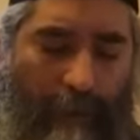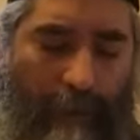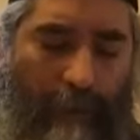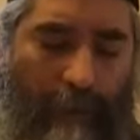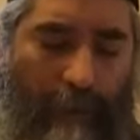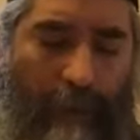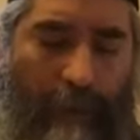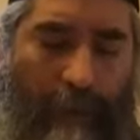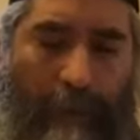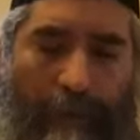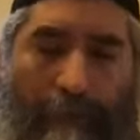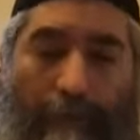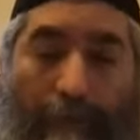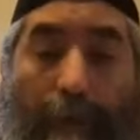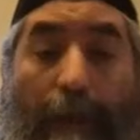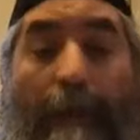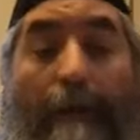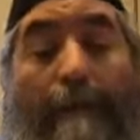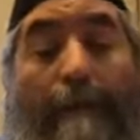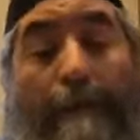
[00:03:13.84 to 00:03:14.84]
So
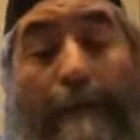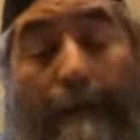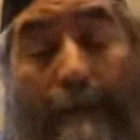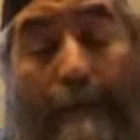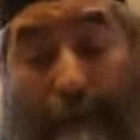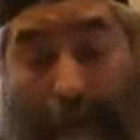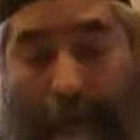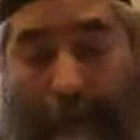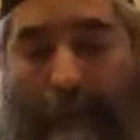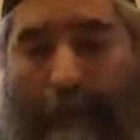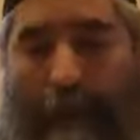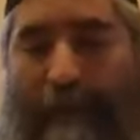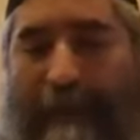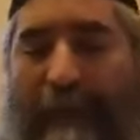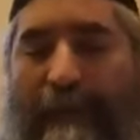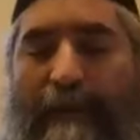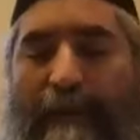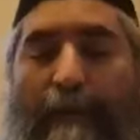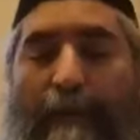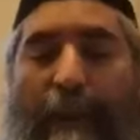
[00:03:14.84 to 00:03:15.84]

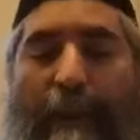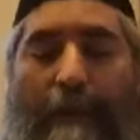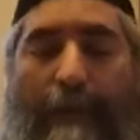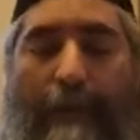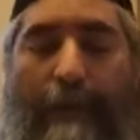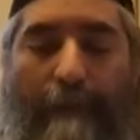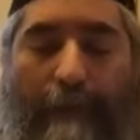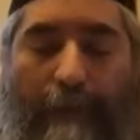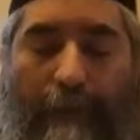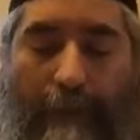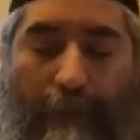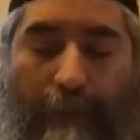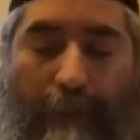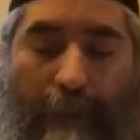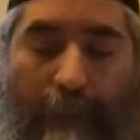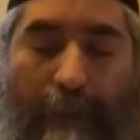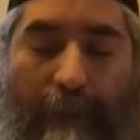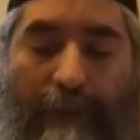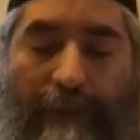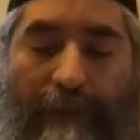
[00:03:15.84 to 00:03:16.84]
says the Malbim,
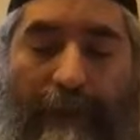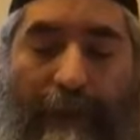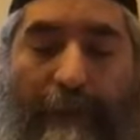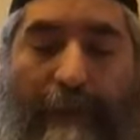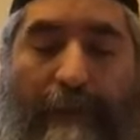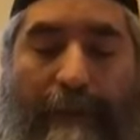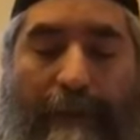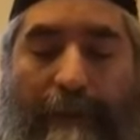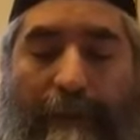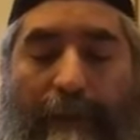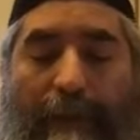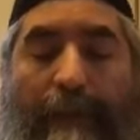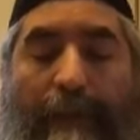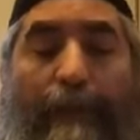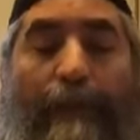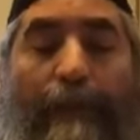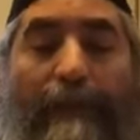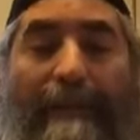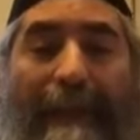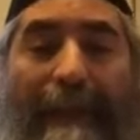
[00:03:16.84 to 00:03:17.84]
since
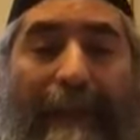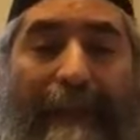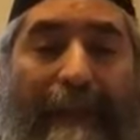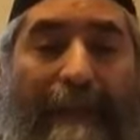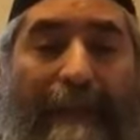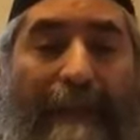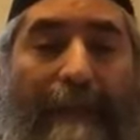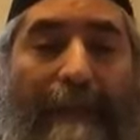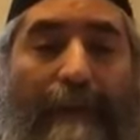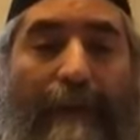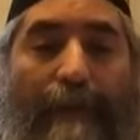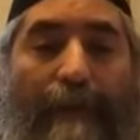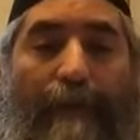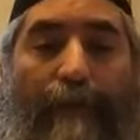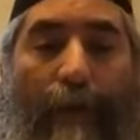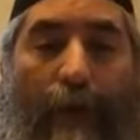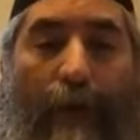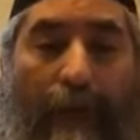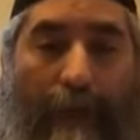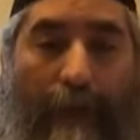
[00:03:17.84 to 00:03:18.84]
the second
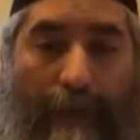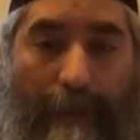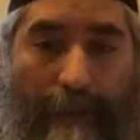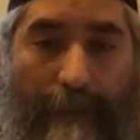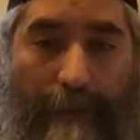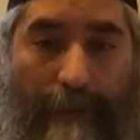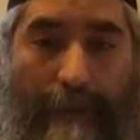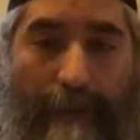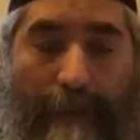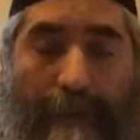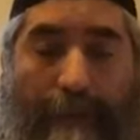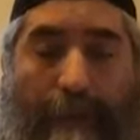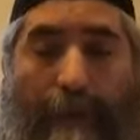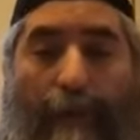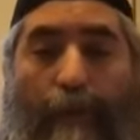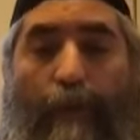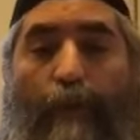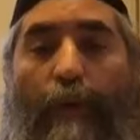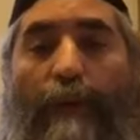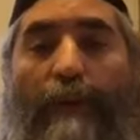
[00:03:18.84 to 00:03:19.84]
Nevuah
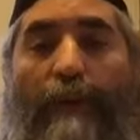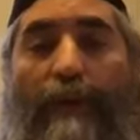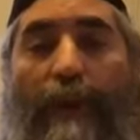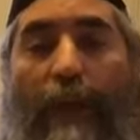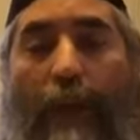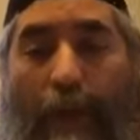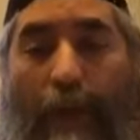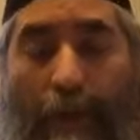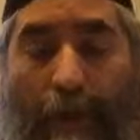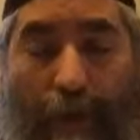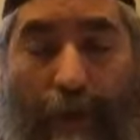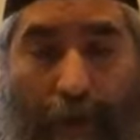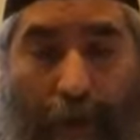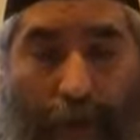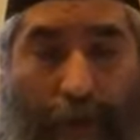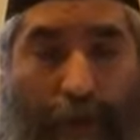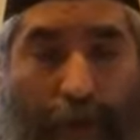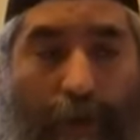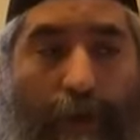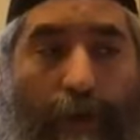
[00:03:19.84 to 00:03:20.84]
was not
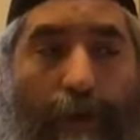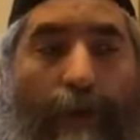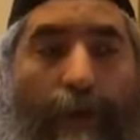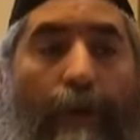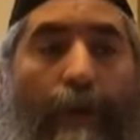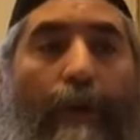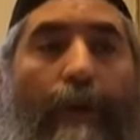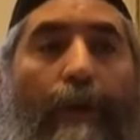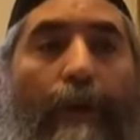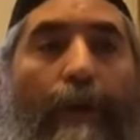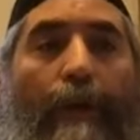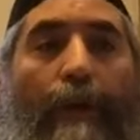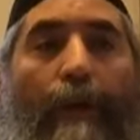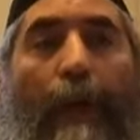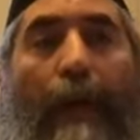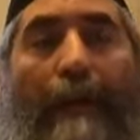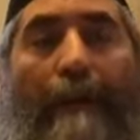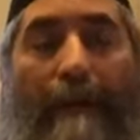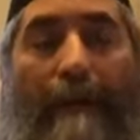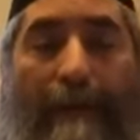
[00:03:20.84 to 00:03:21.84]

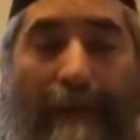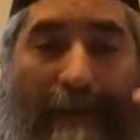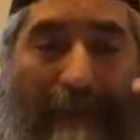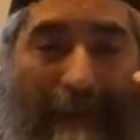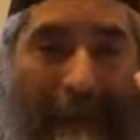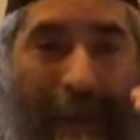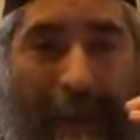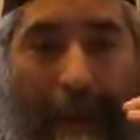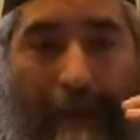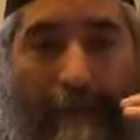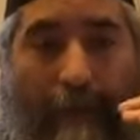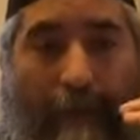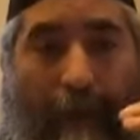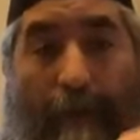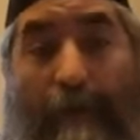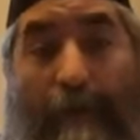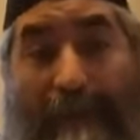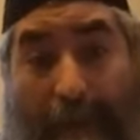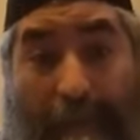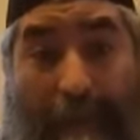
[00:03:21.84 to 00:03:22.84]
at the same
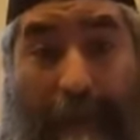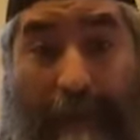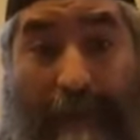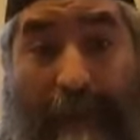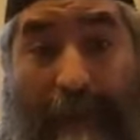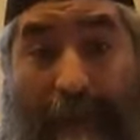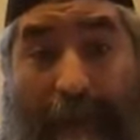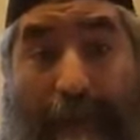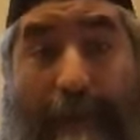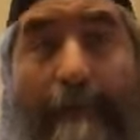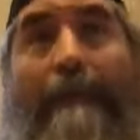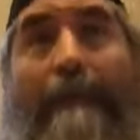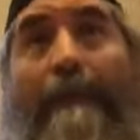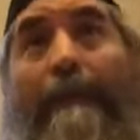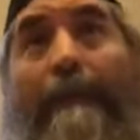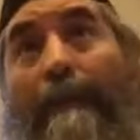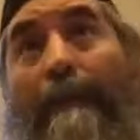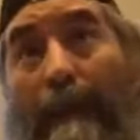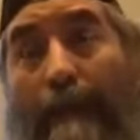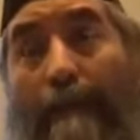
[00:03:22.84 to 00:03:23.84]
second
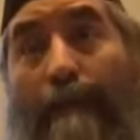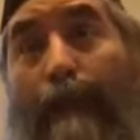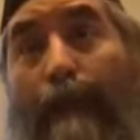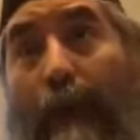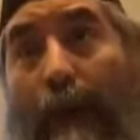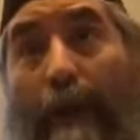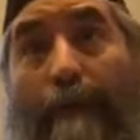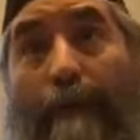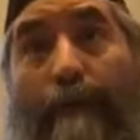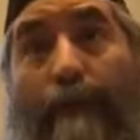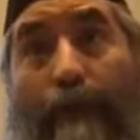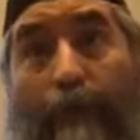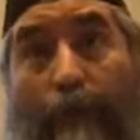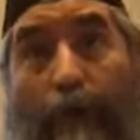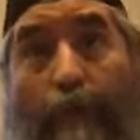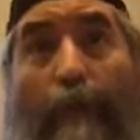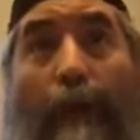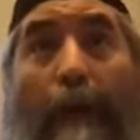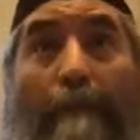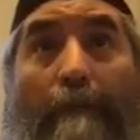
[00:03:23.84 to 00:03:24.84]
Nevuah of
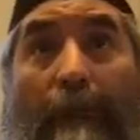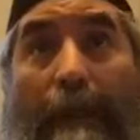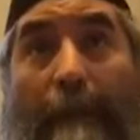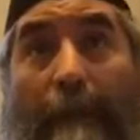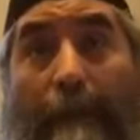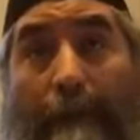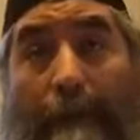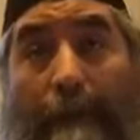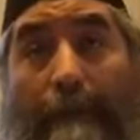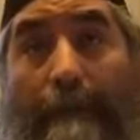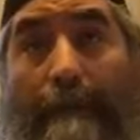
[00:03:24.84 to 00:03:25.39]
Shlomo HaMelech